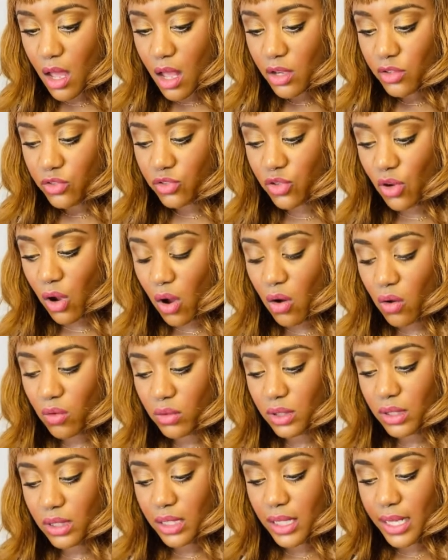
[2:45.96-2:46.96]

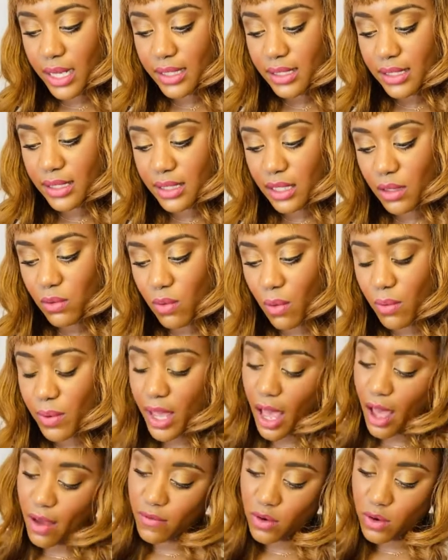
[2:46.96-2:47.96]
So let's see what we
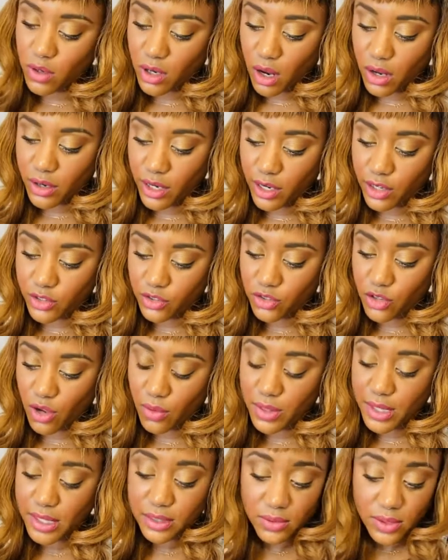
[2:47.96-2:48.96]
have going on here.
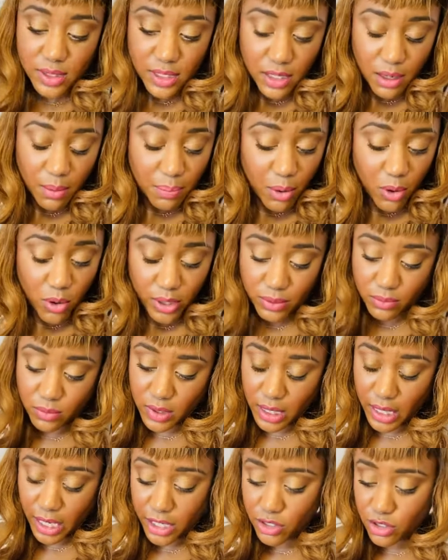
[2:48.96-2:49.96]
So this was an important
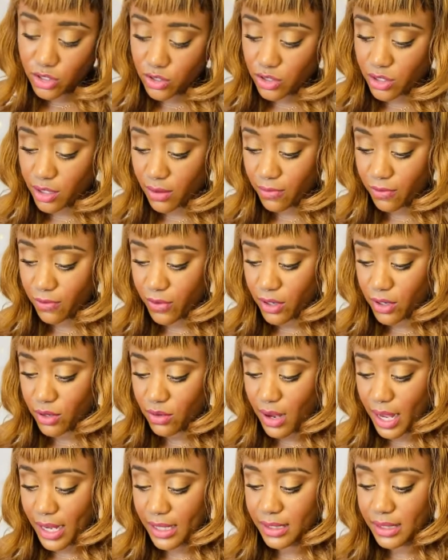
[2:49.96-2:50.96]
relationship for
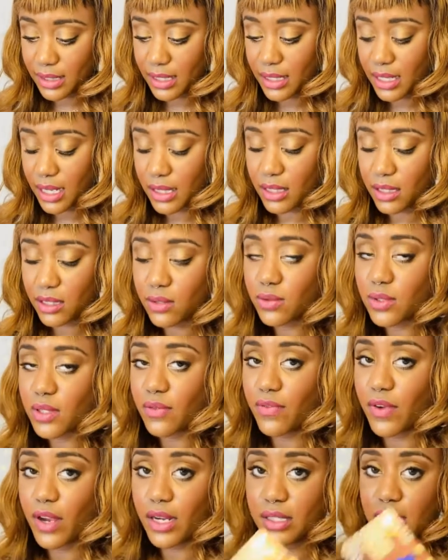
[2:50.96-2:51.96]
you. I can see that this was
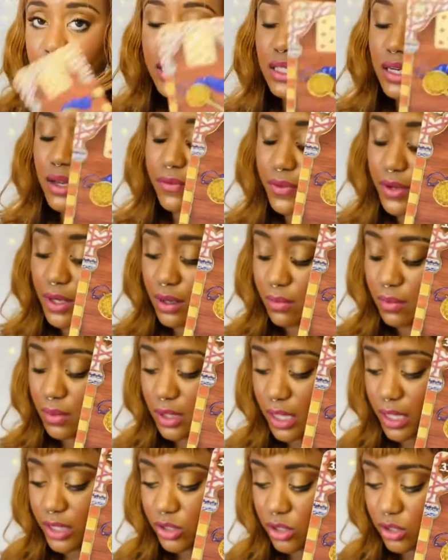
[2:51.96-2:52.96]
a very significant
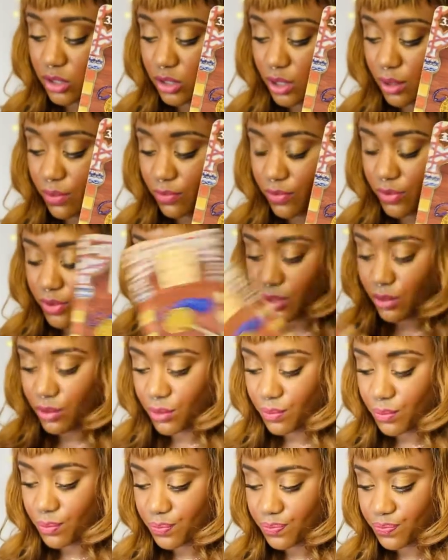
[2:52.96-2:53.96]
relationship for
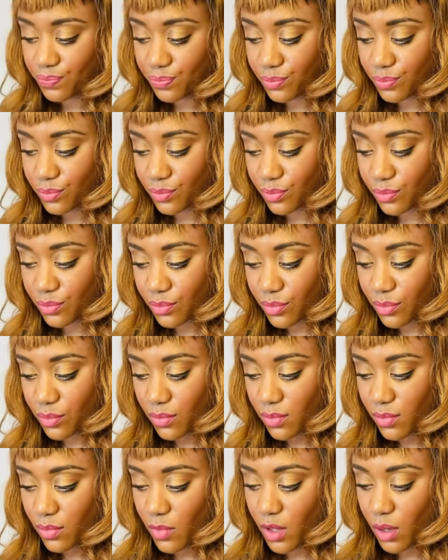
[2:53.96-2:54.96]
you
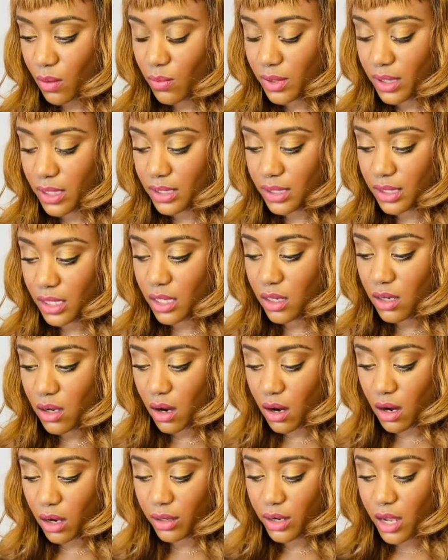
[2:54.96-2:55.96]
with this key
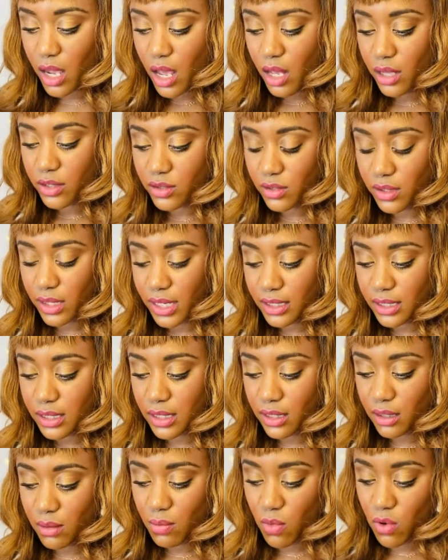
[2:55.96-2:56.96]
card. So let's
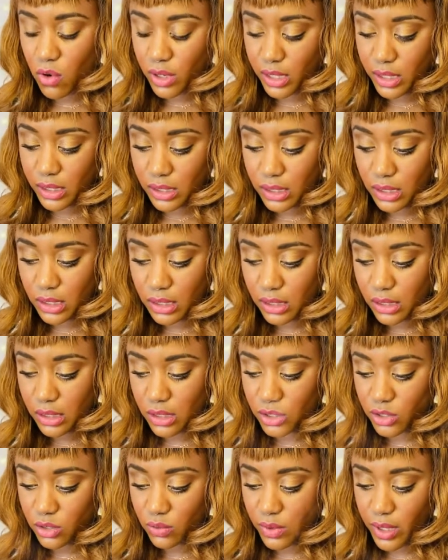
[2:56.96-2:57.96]
look more into this
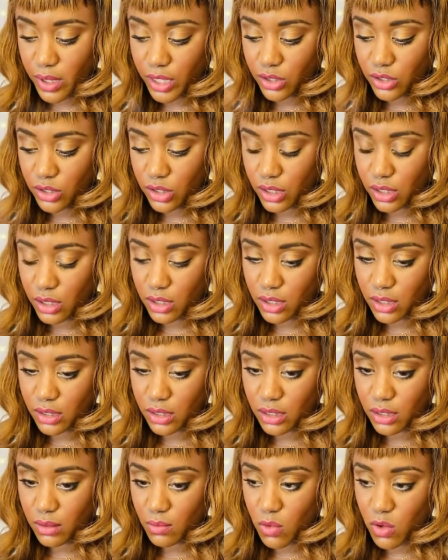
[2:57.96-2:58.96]
situation.
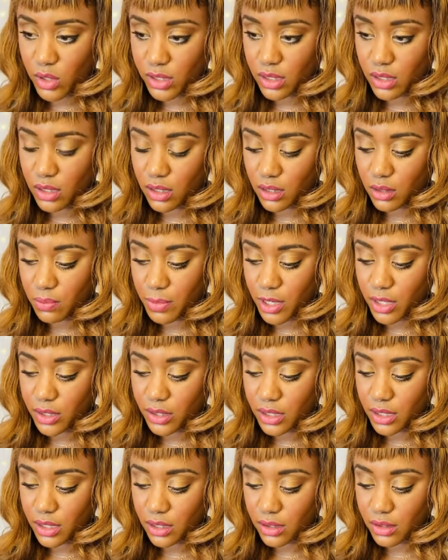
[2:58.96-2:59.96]
Let's look more into this
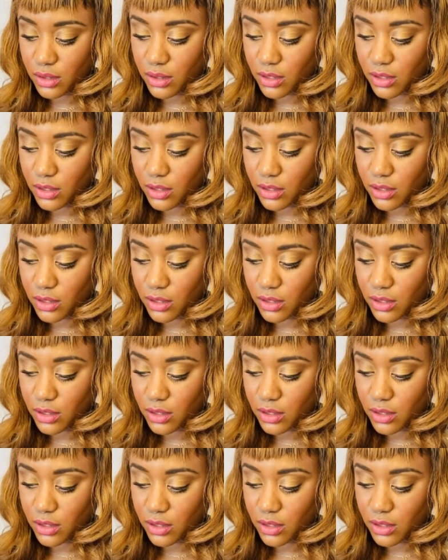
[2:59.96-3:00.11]
person.